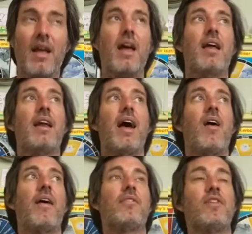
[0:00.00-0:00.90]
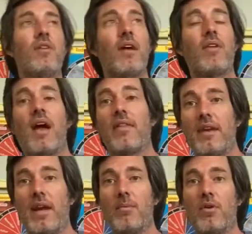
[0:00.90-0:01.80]
Now, if you're ever out in the
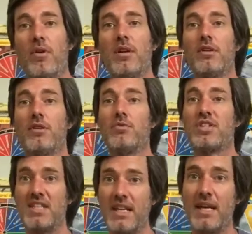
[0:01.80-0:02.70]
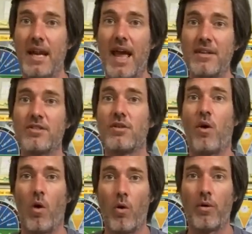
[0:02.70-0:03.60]
neighborhood and you see a nest or an
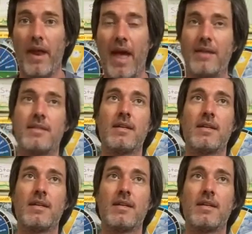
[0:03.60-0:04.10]
old nest,